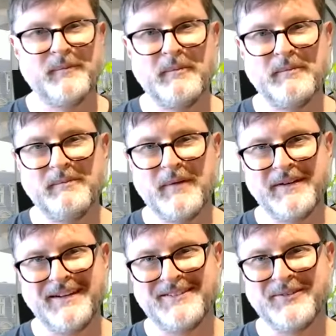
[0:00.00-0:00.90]

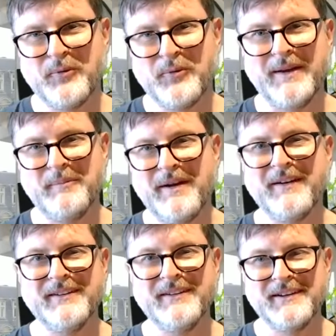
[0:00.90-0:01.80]
Might need some weight
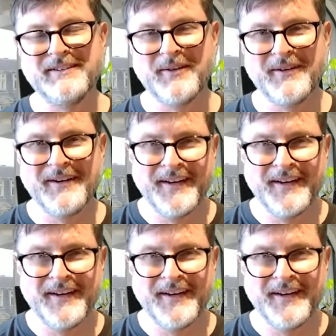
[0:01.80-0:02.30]
behind it, so that